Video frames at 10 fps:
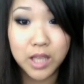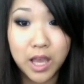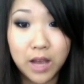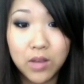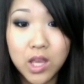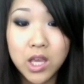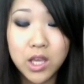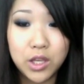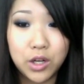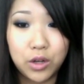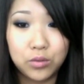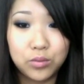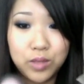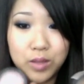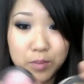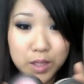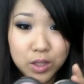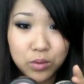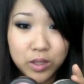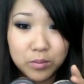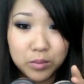I have, you know, in between